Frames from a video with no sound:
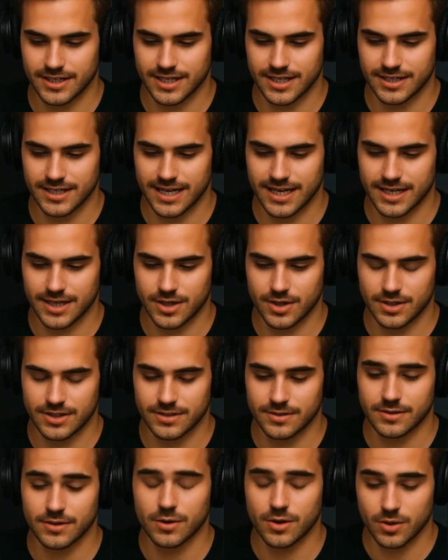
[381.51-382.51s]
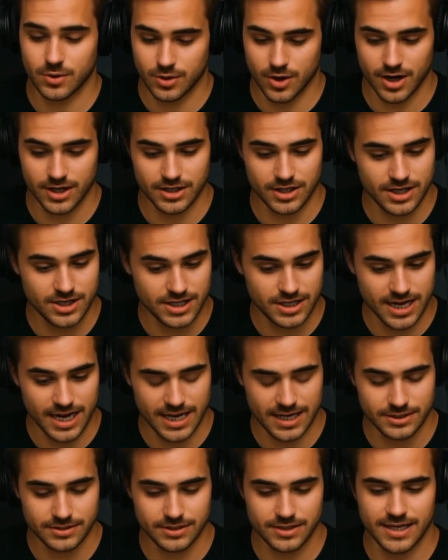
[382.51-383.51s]
containers, runs your
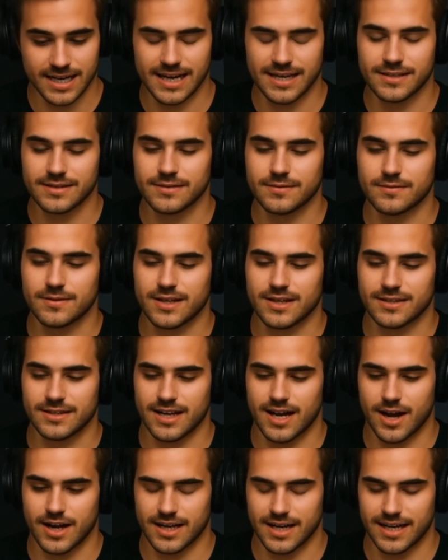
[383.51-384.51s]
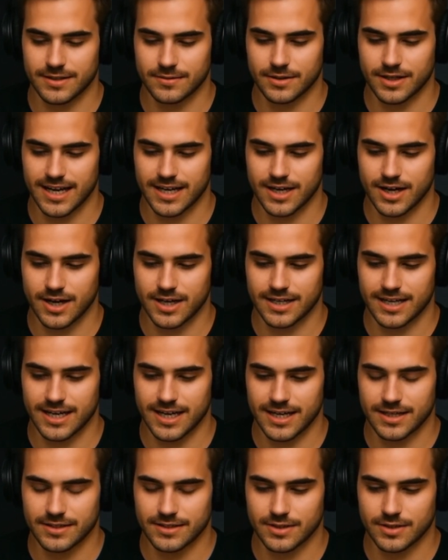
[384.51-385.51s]
tests, and spits out a PR
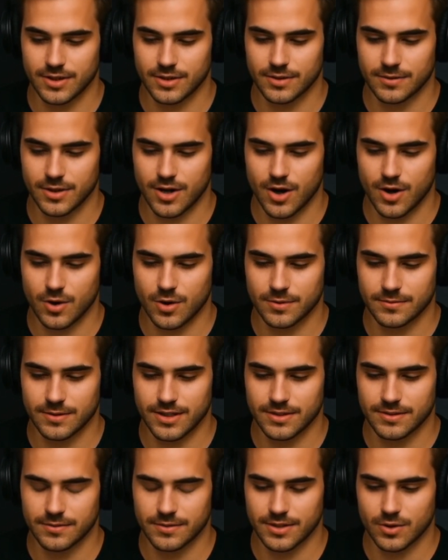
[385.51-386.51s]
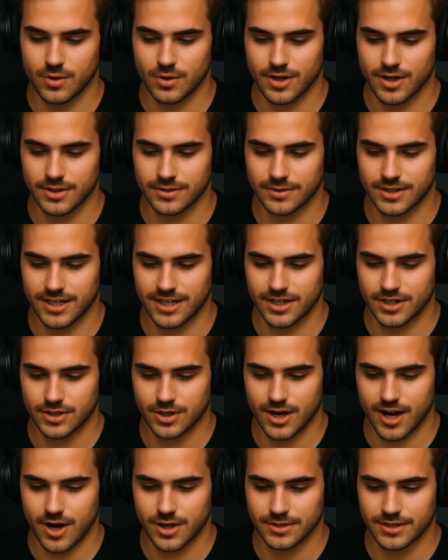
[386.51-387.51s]
diff, all before you finish your
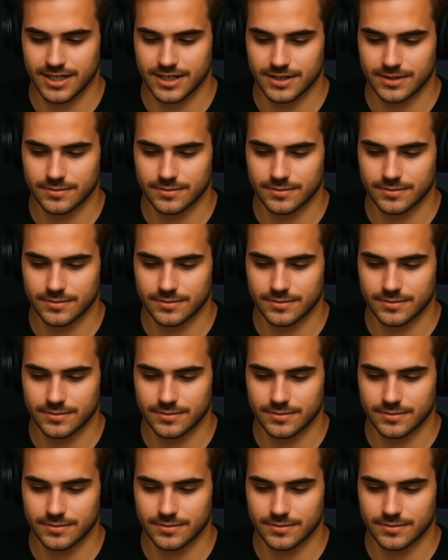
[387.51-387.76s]
coffee.